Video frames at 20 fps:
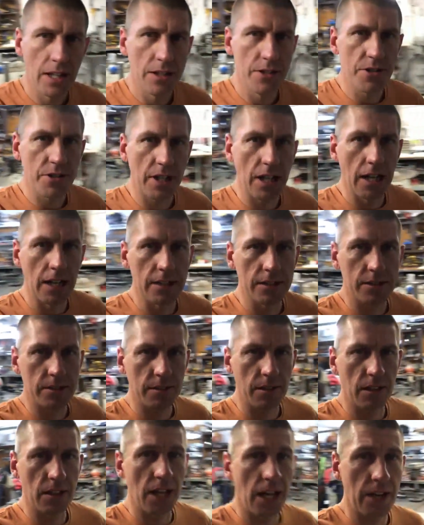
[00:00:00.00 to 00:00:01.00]
As you guys,
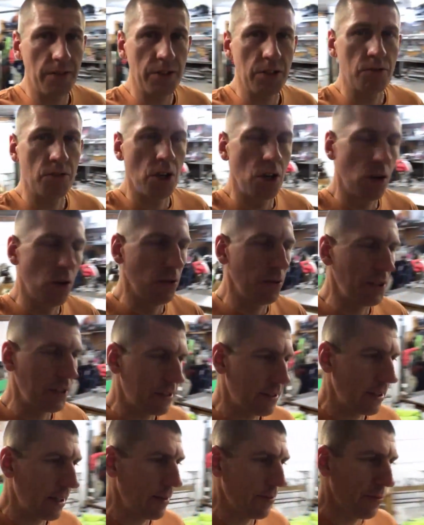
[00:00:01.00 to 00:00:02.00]
a lot of you know
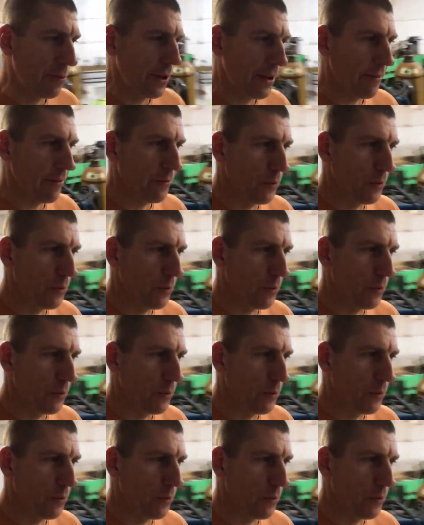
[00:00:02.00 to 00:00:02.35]
that I went